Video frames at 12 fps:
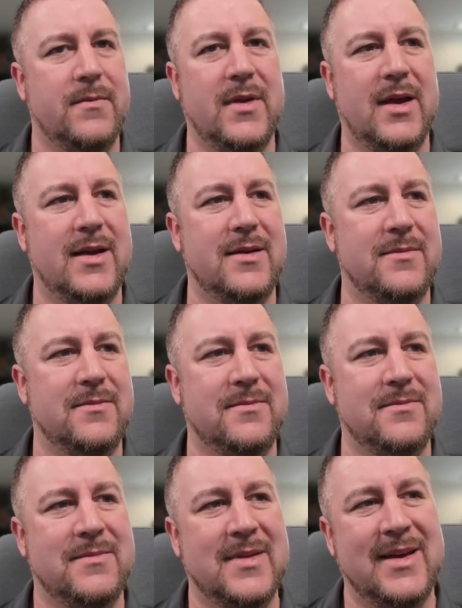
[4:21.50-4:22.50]
Then
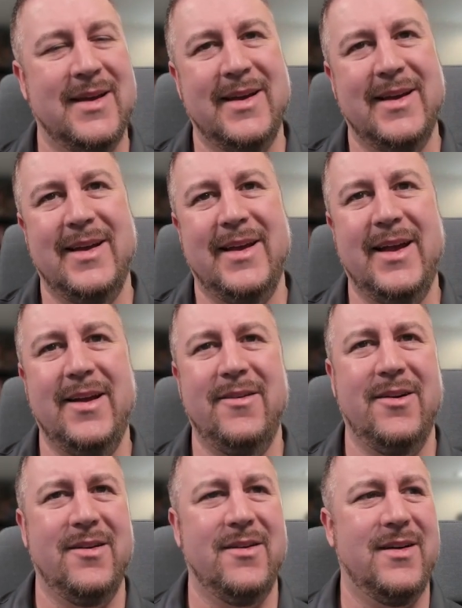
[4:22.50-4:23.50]

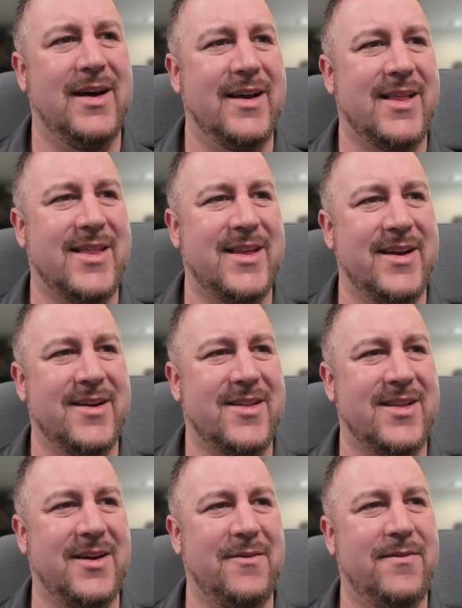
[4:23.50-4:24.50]
Hera at I6,